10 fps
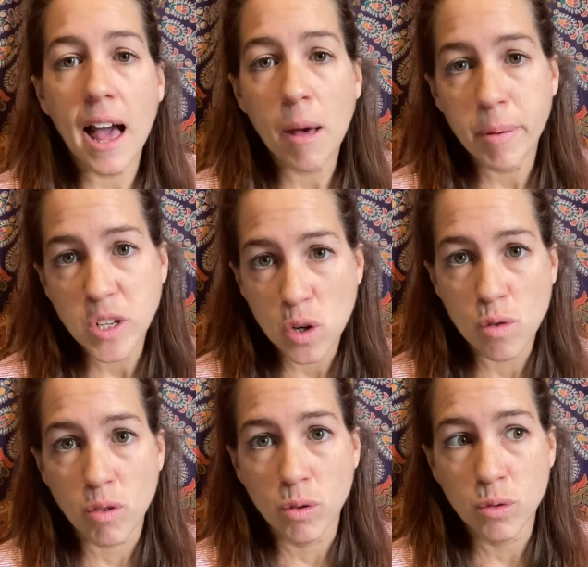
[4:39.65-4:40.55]

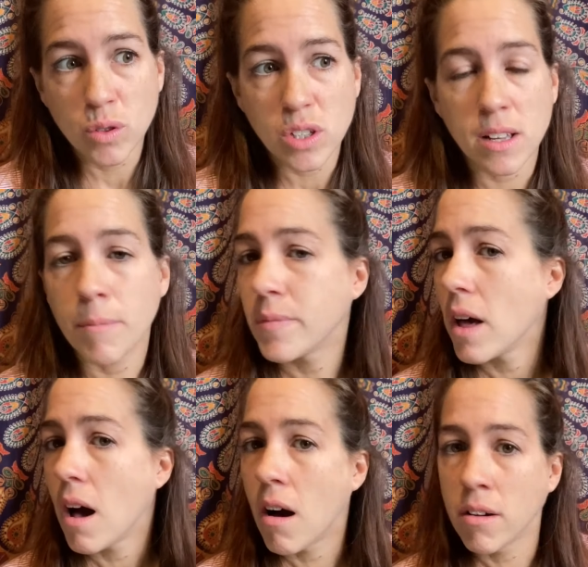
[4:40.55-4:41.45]
Epidurals
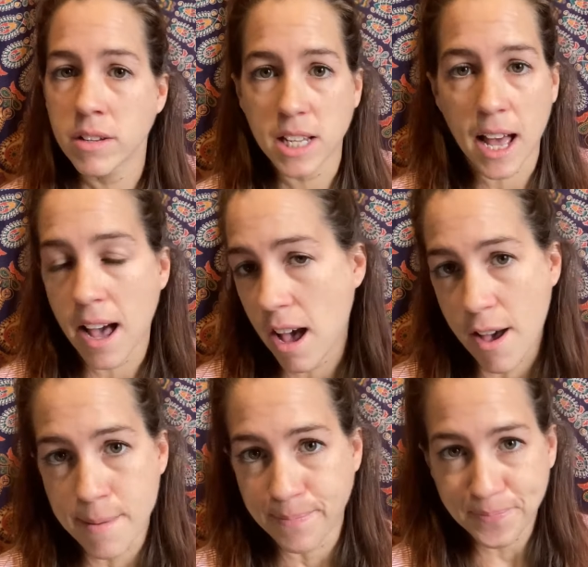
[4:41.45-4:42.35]
aren't at
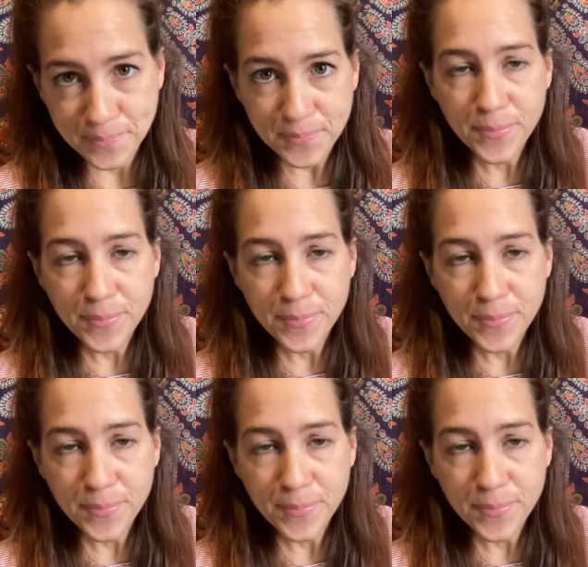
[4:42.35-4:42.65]
home,